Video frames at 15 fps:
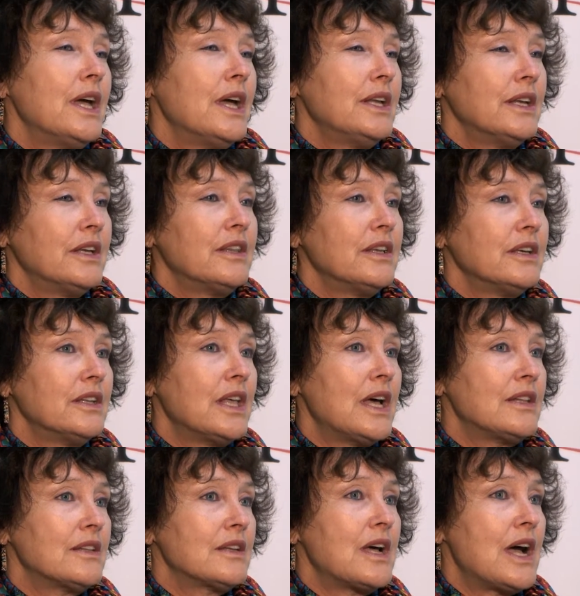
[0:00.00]
And I think
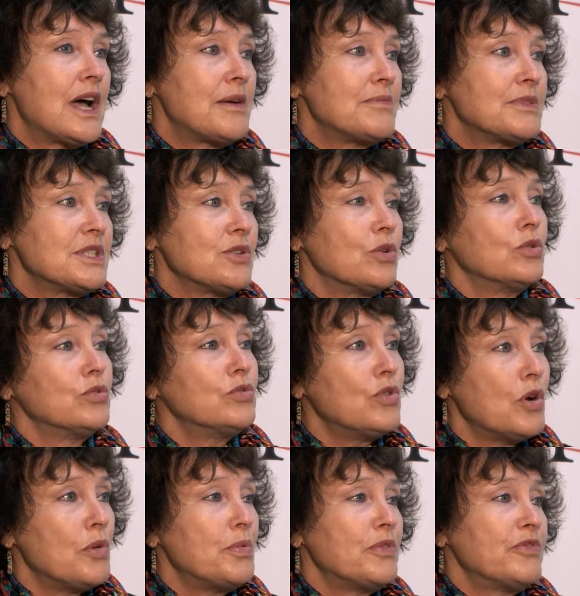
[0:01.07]
that comes on
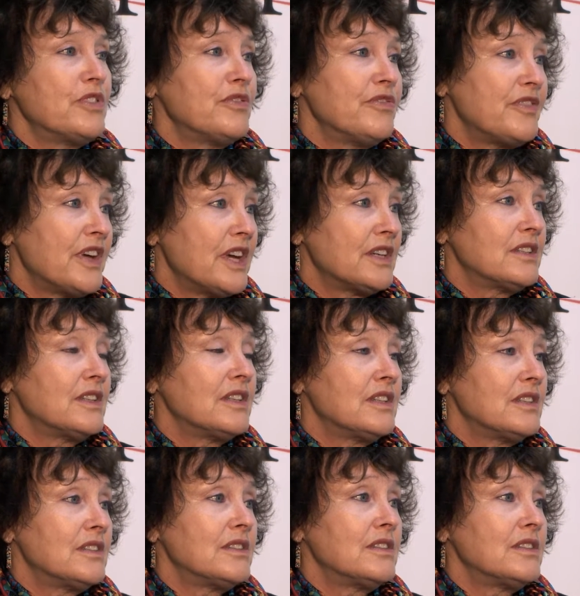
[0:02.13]
top of the fact that